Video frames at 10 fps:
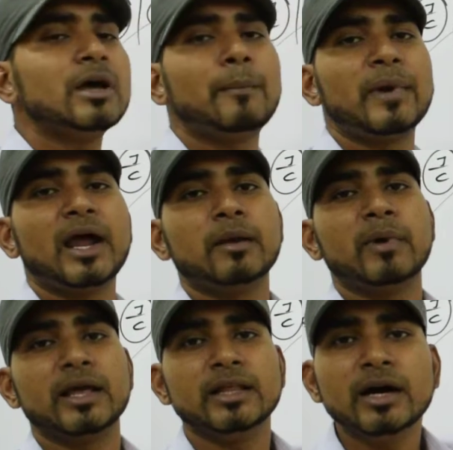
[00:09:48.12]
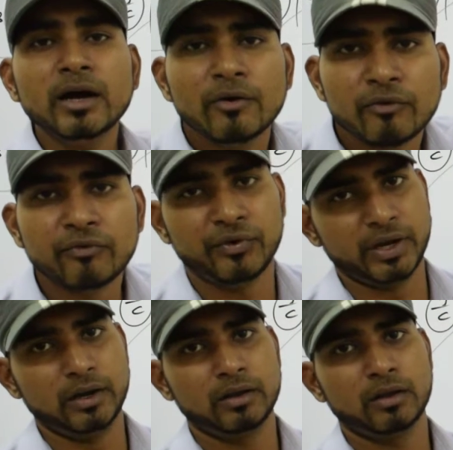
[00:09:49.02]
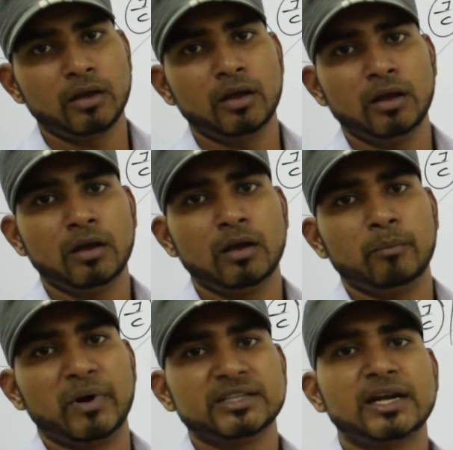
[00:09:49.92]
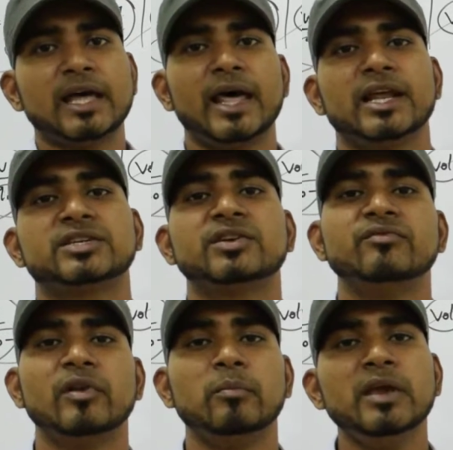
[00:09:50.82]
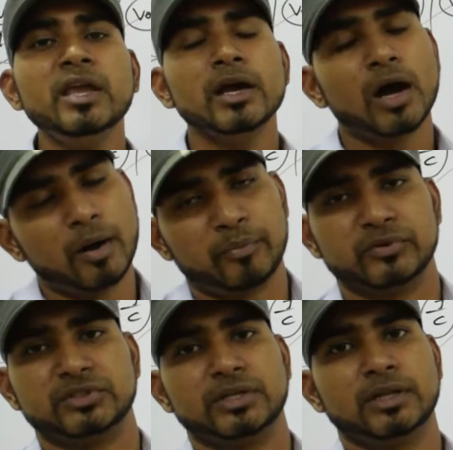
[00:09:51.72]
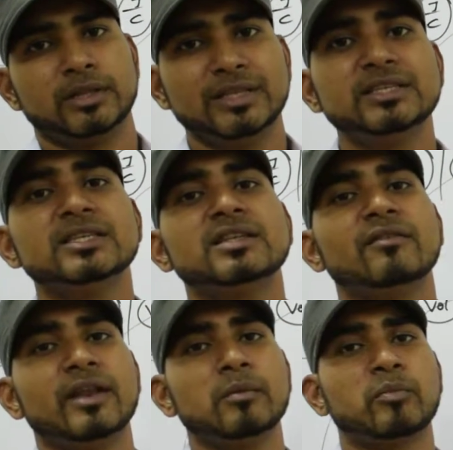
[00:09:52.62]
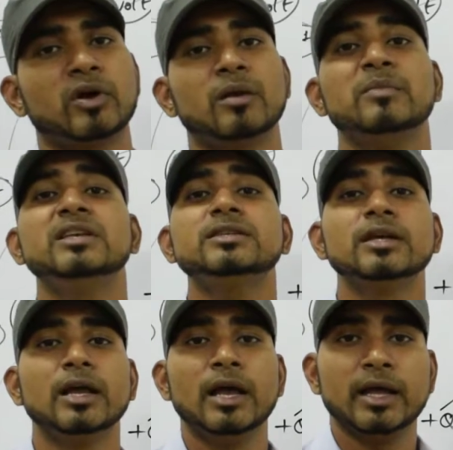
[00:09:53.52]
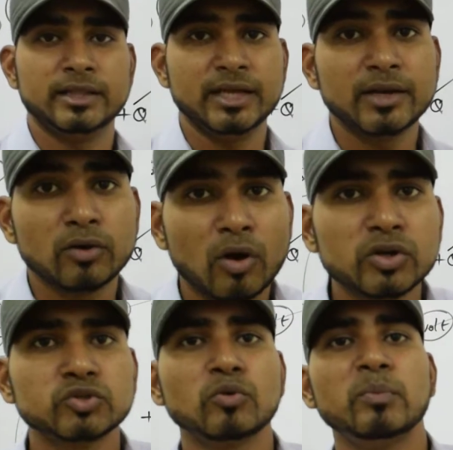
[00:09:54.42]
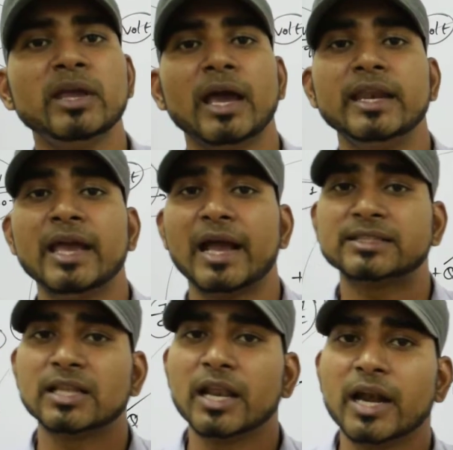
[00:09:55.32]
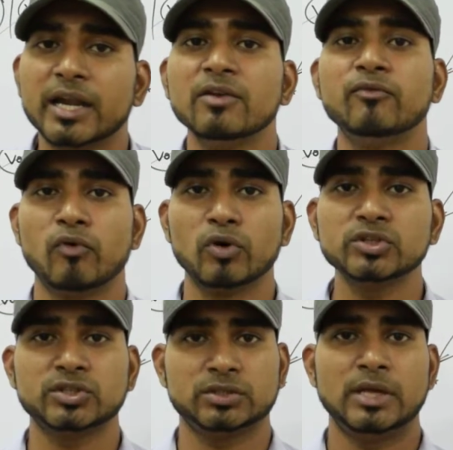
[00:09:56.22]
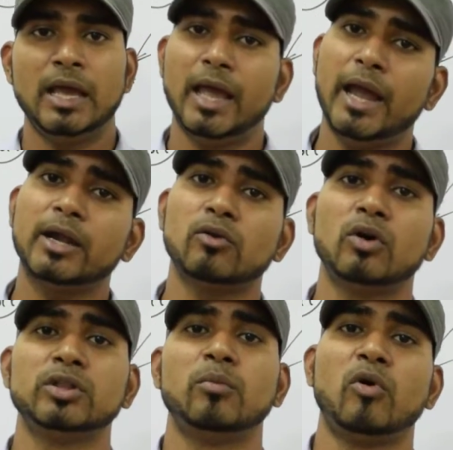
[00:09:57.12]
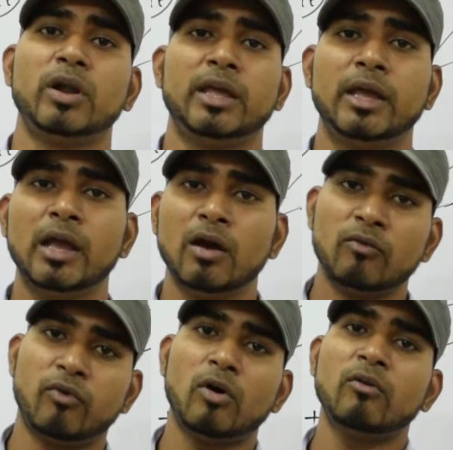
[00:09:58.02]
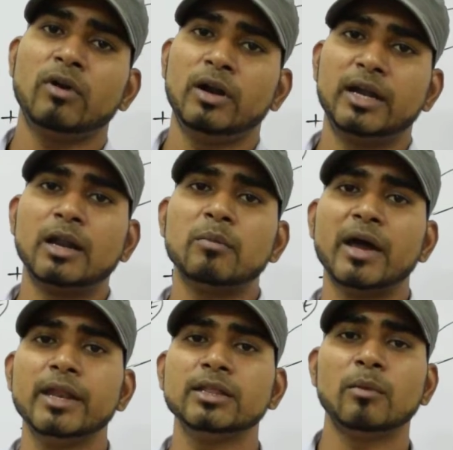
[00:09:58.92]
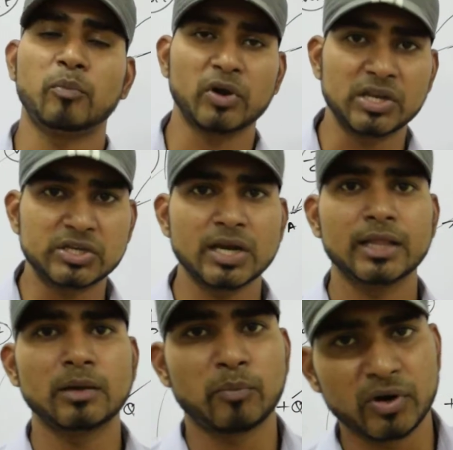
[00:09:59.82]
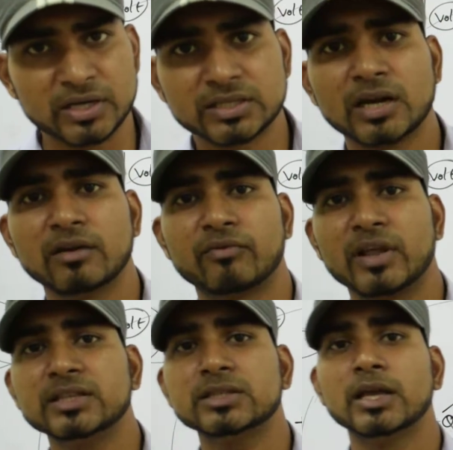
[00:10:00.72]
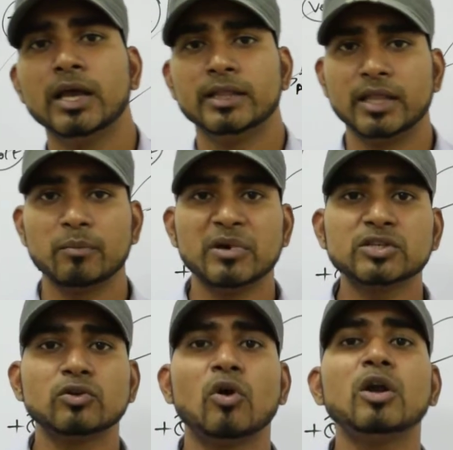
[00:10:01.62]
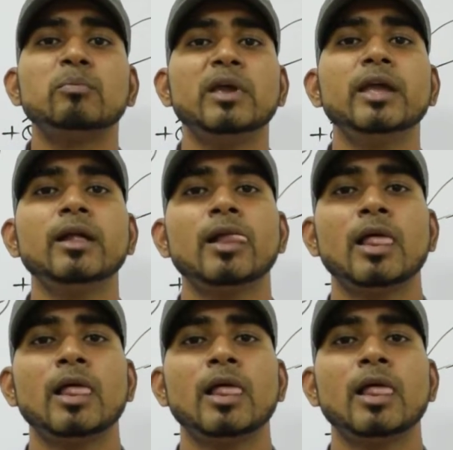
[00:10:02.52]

applied by the field, but the direction will be opposite. This is the very important, means there not should be any accelerating force act on the body. for determining the potential and the potential difference, there must not be